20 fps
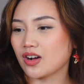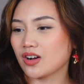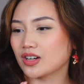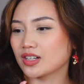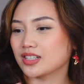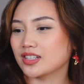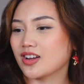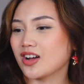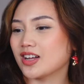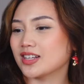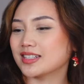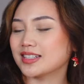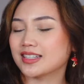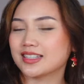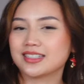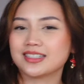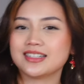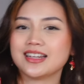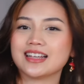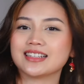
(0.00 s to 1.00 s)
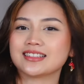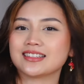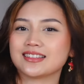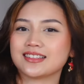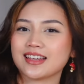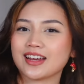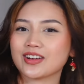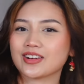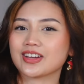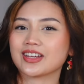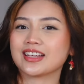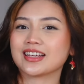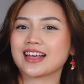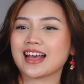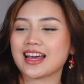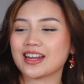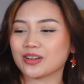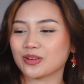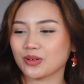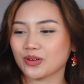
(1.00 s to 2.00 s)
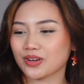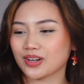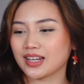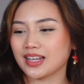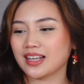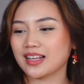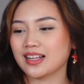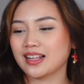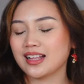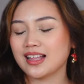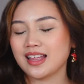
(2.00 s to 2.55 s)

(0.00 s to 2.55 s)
are not necessary category.